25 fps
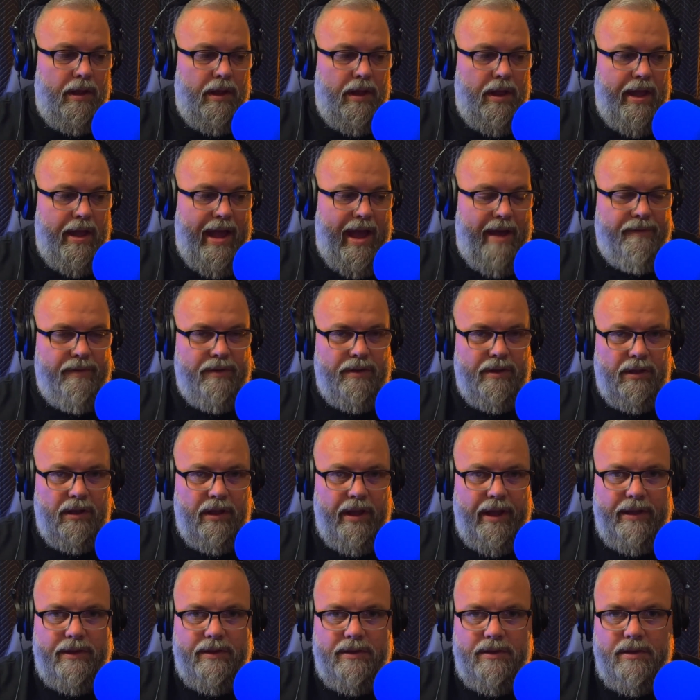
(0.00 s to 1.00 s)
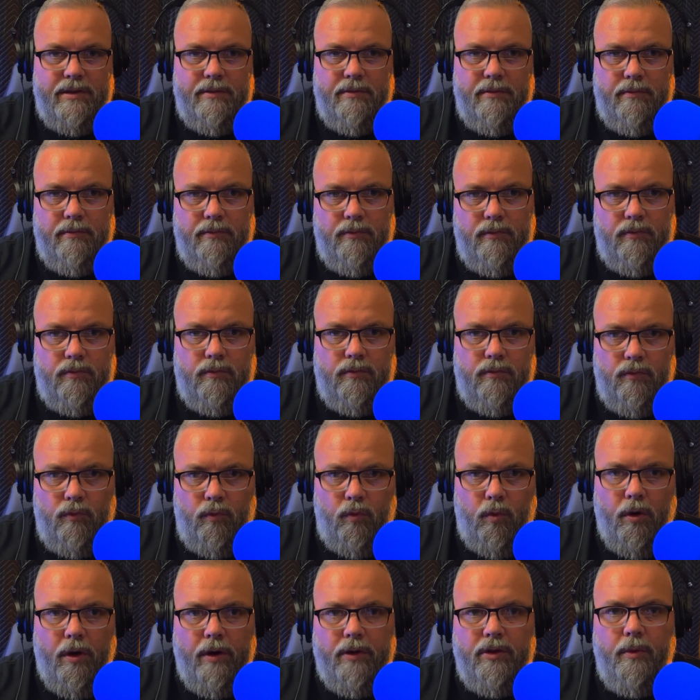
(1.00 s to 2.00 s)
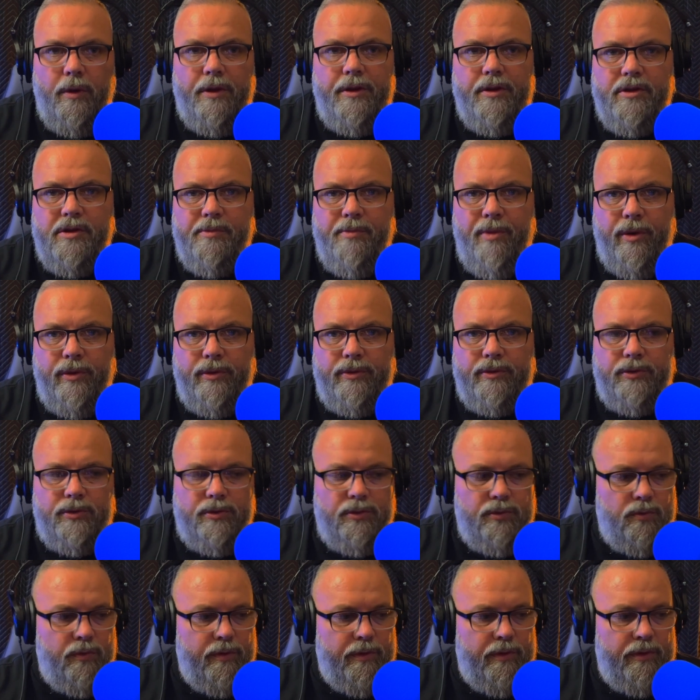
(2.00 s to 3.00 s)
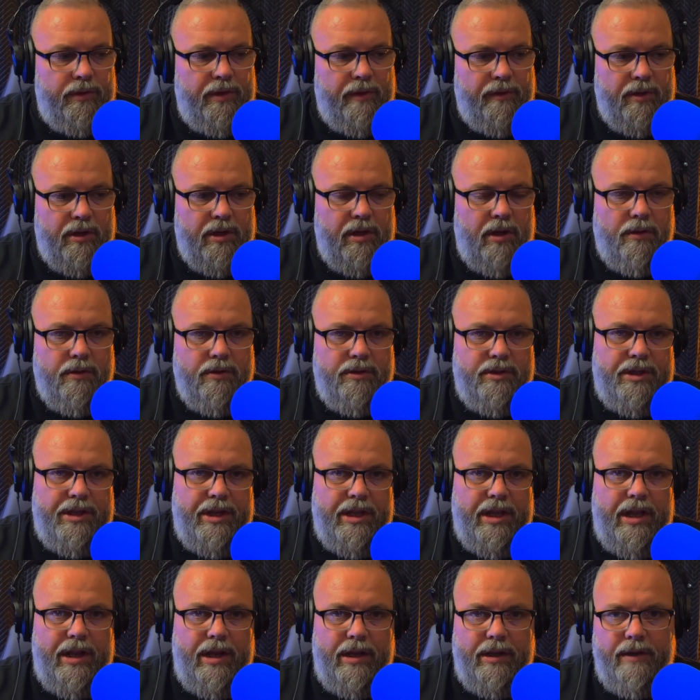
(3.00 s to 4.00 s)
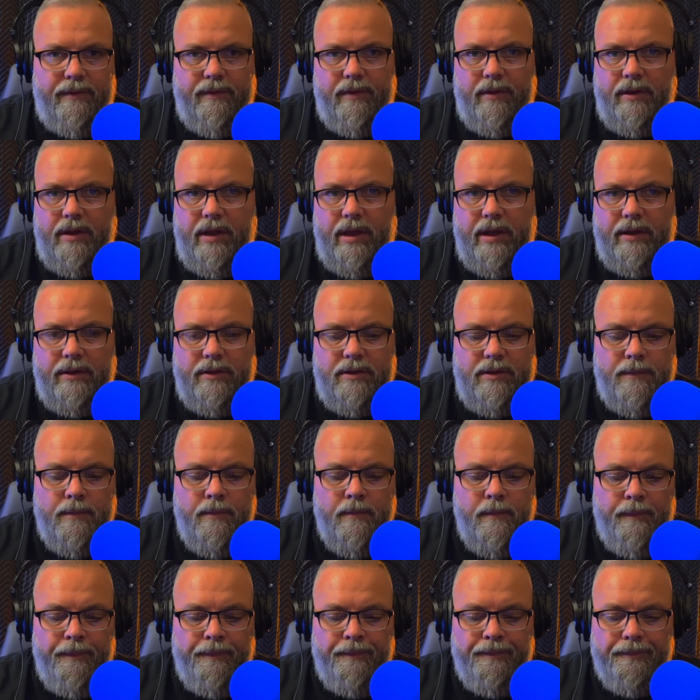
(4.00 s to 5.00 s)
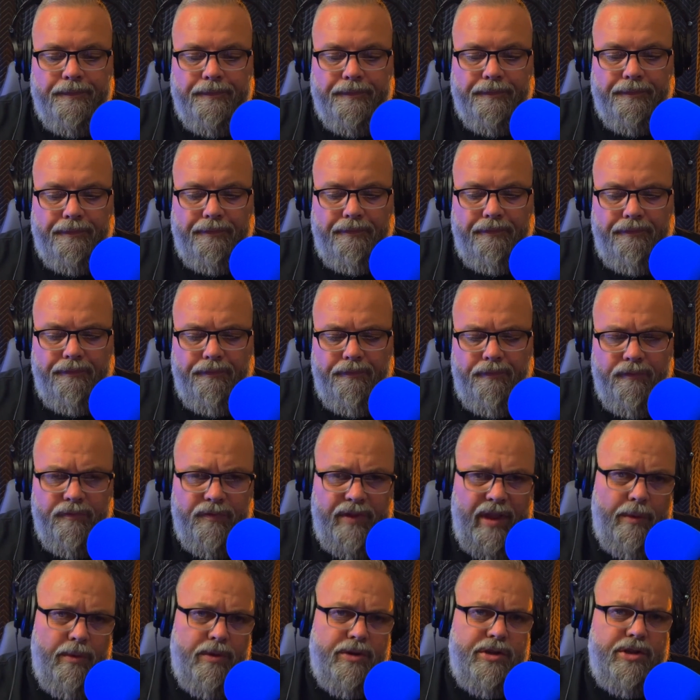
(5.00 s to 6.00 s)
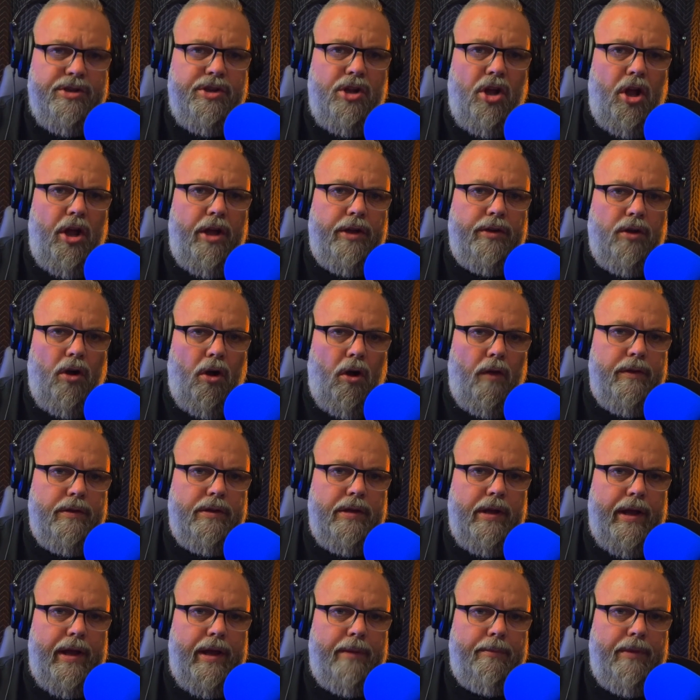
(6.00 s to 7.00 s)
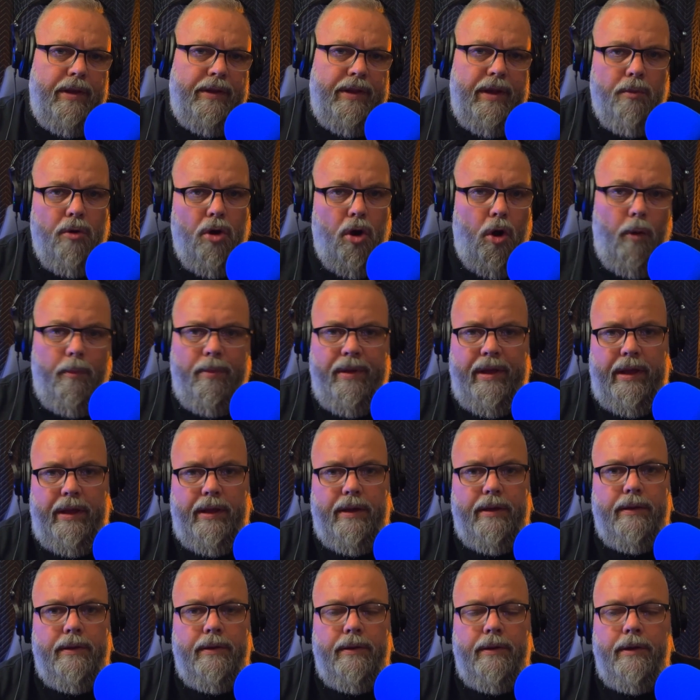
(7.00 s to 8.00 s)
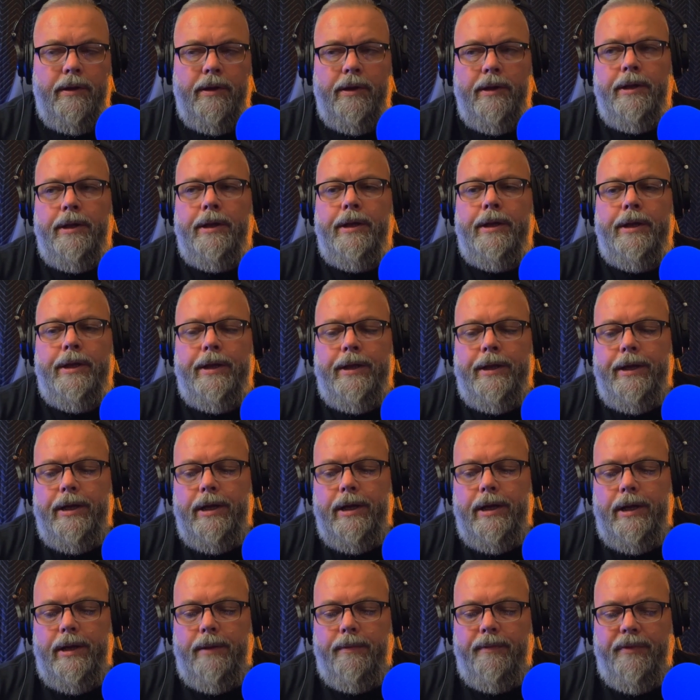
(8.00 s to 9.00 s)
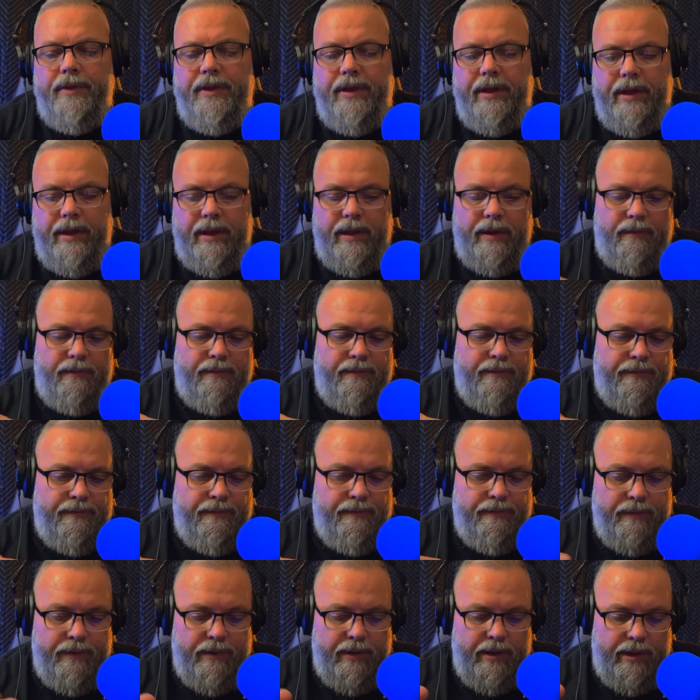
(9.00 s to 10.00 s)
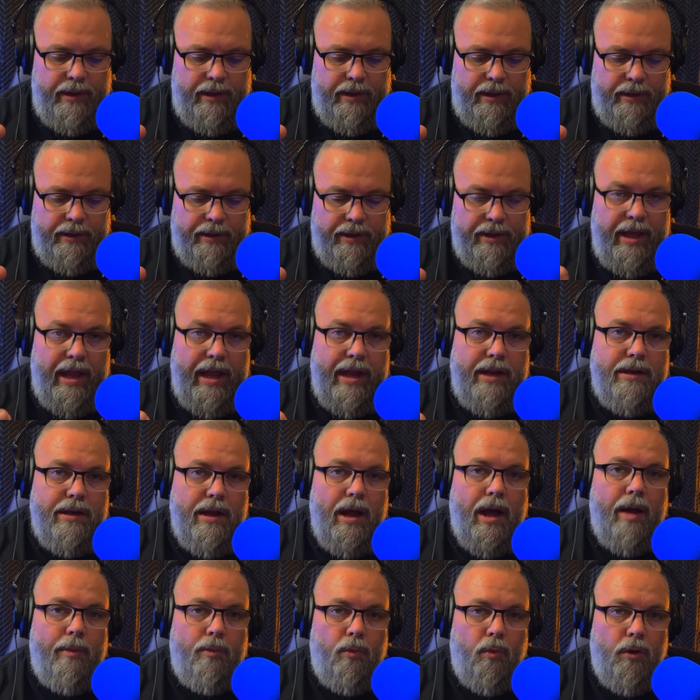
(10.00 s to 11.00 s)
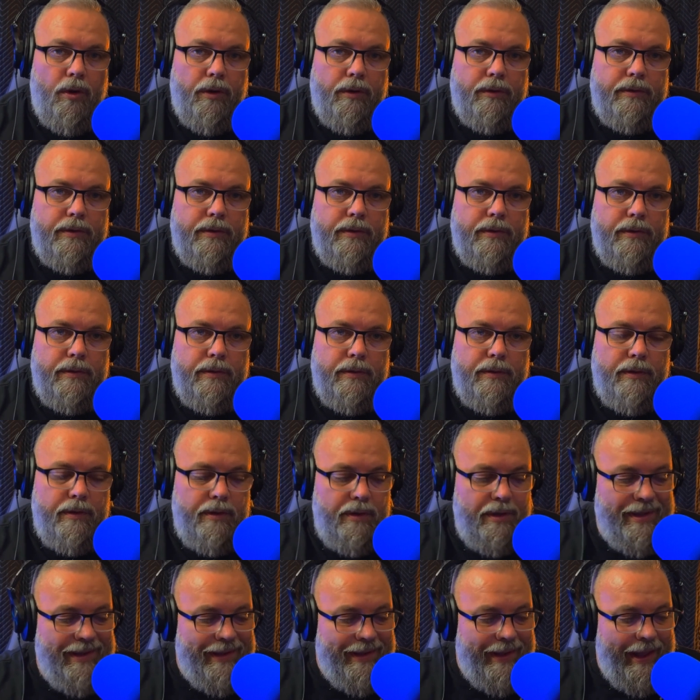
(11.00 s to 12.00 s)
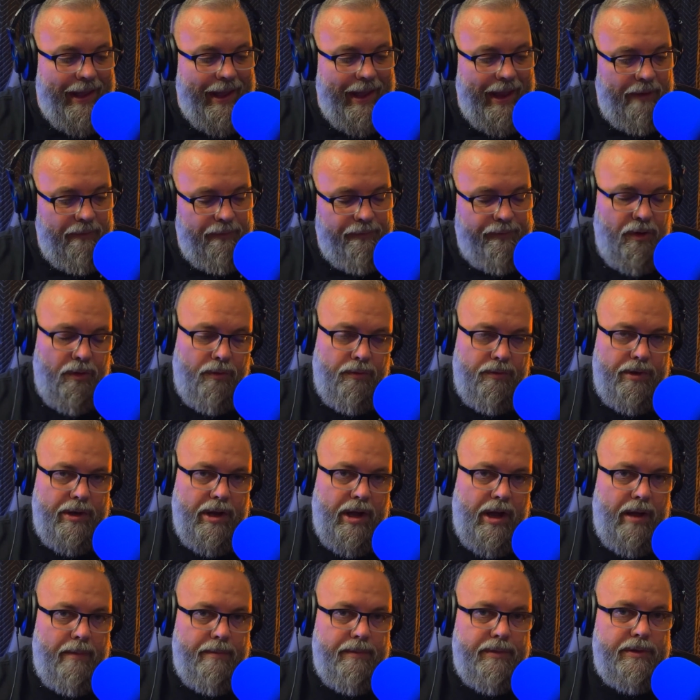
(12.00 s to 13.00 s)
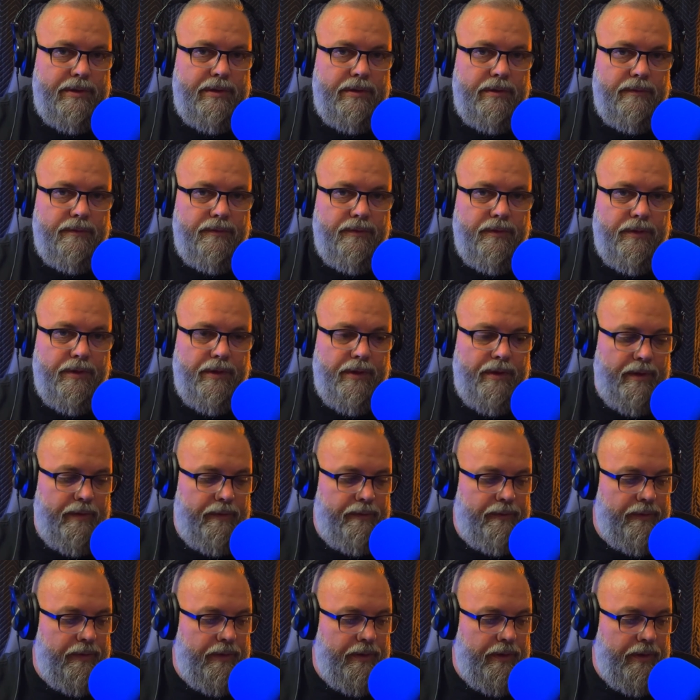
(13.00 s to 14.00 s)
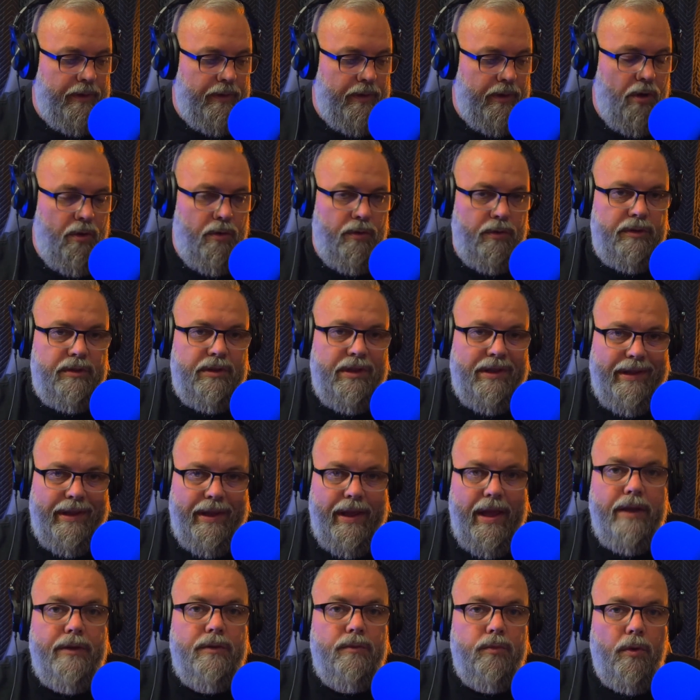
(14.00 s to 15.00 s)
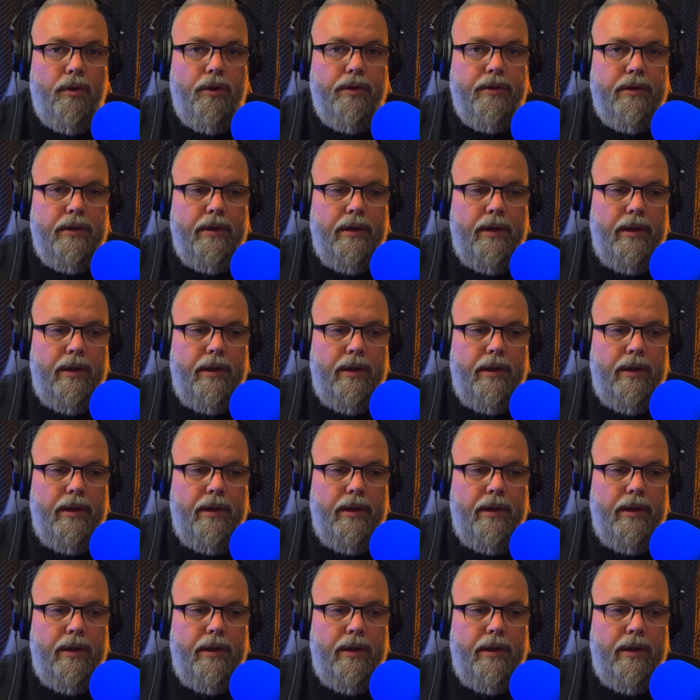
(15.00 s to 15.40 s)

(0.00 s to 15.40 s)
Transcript: having the lights work the way they're supposed to with different colors indicating different things, they were just on all the time and they were all pink. The gain knob worked. The headphone knobs for the host and the guest worked,